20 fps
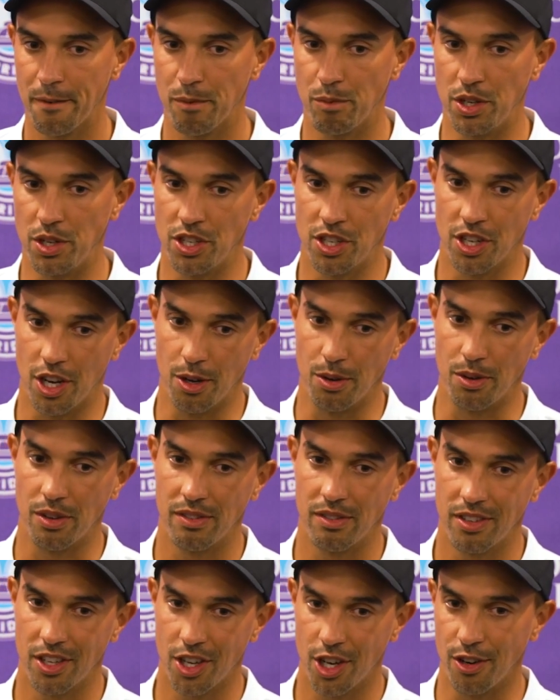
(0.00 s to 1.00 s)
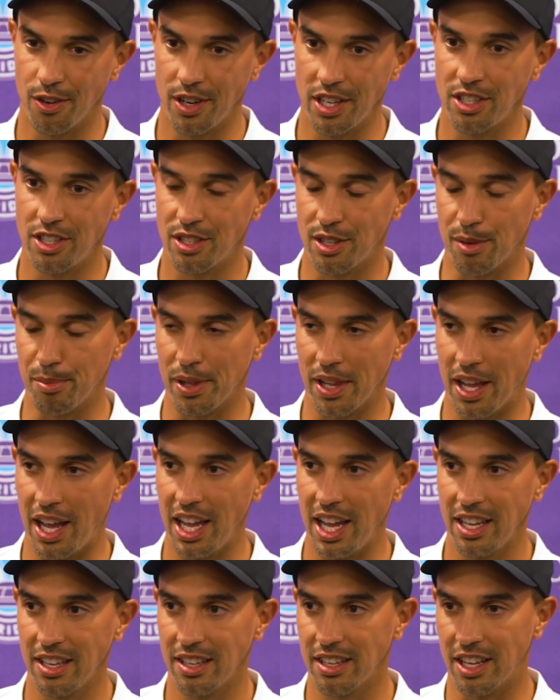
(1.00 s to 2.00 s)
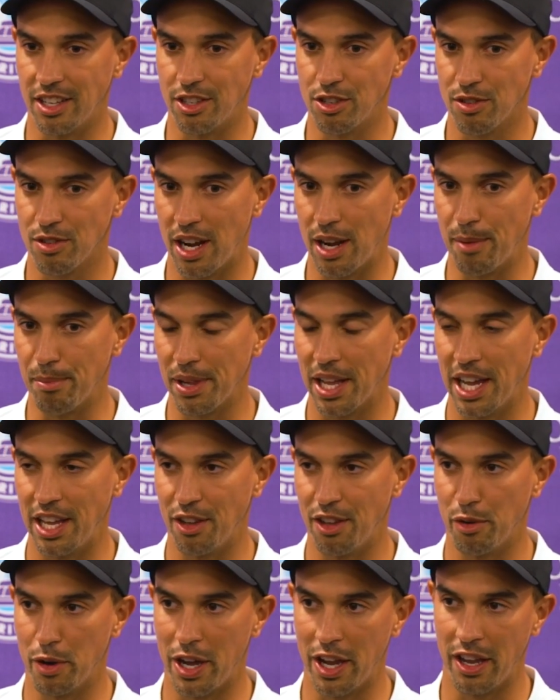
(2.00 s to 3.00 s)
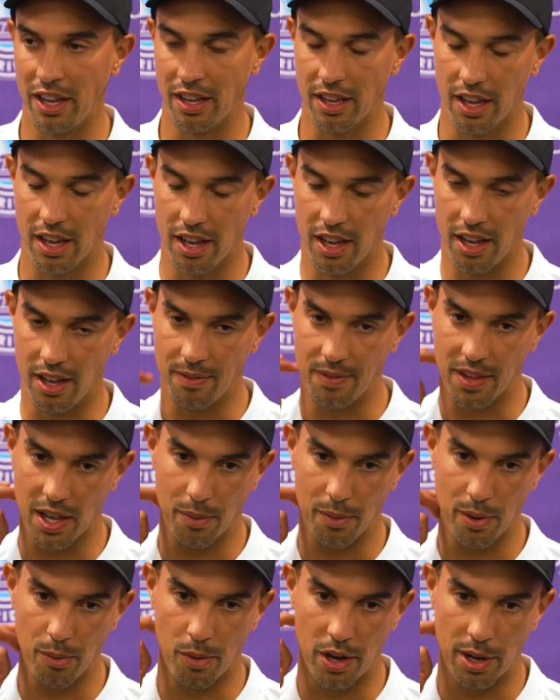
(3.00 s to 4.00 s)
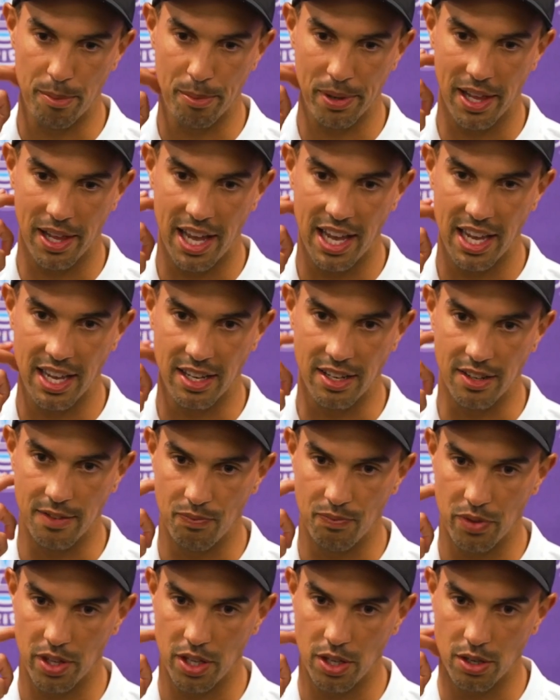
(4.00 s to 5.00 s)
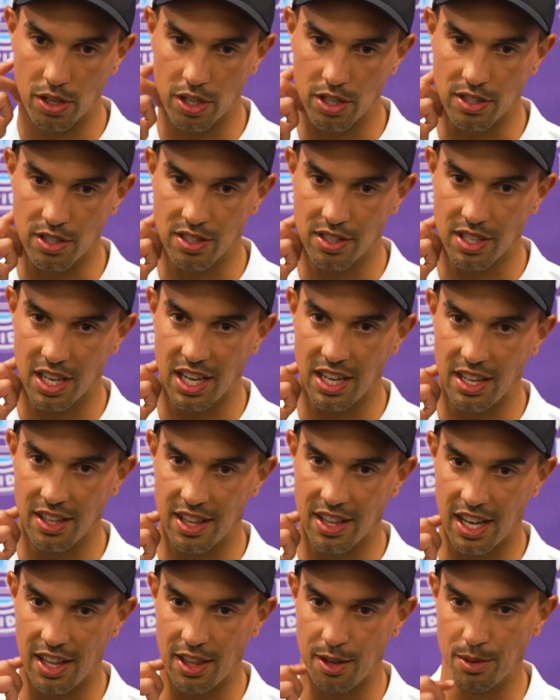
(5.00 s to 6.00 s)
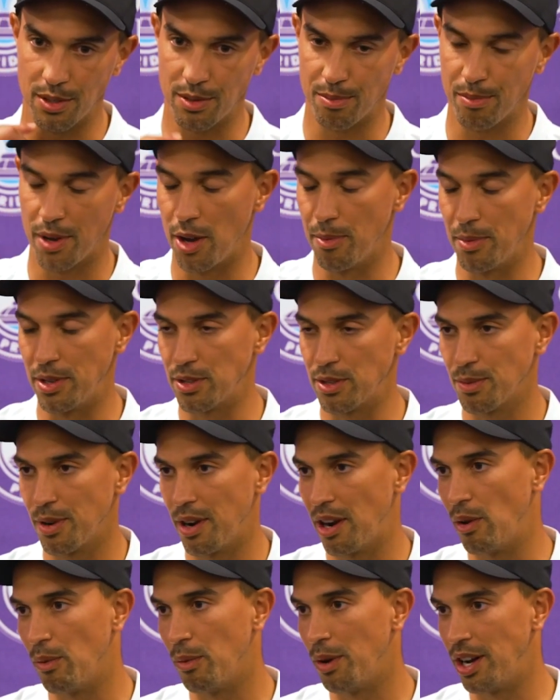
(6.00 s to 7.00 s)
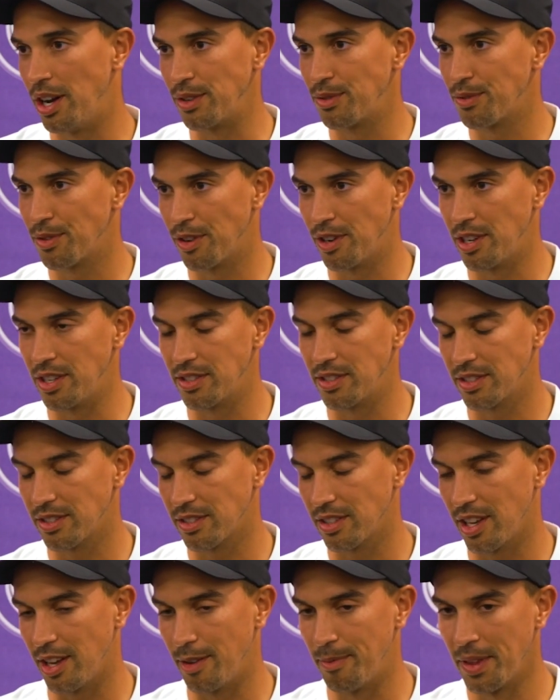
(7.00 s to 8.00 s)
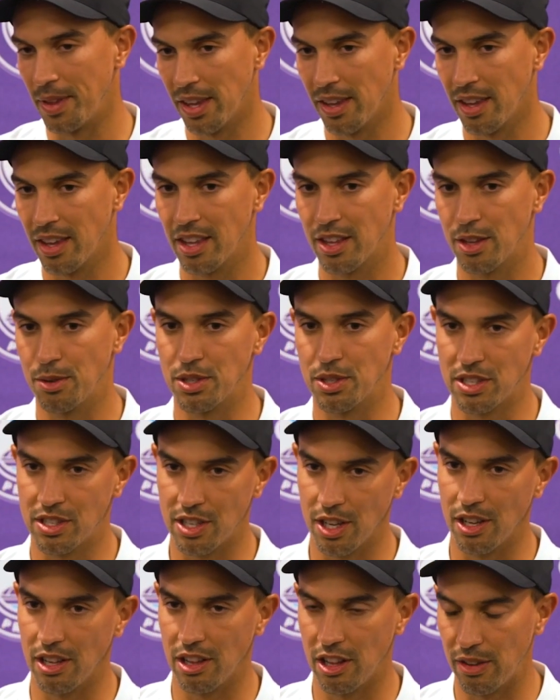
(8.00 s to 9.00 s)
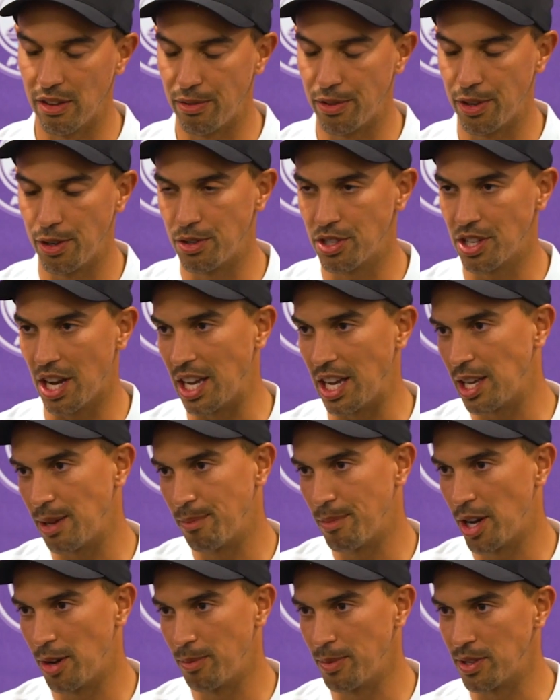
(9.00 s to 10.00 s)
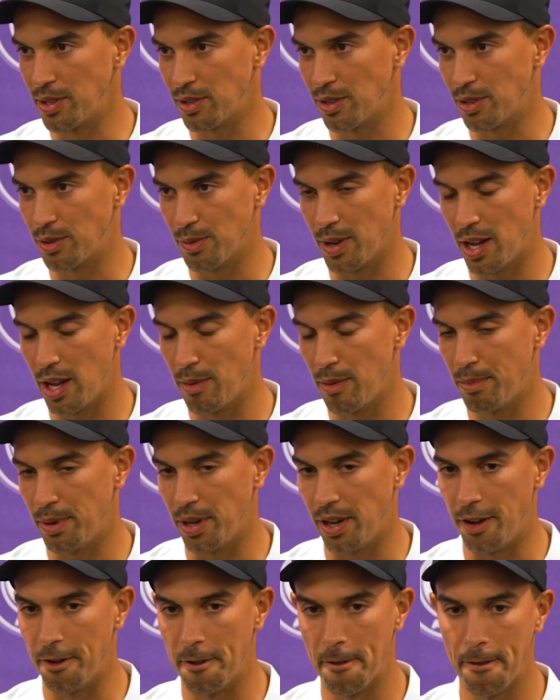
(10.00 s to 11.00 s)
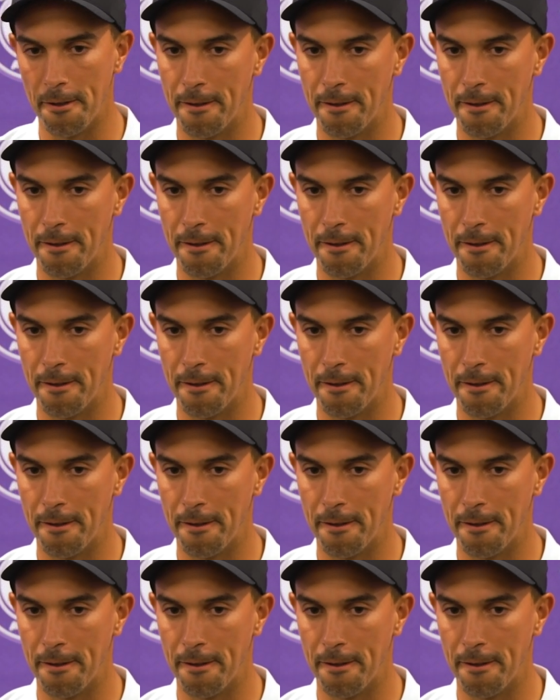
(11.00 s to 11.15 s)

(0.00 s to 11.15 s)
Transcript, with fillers: we show courage to play and try and play the way um, that we want to play. And you could see that there was moments where it worked for us. Um, there was still a few shaky moments as well, but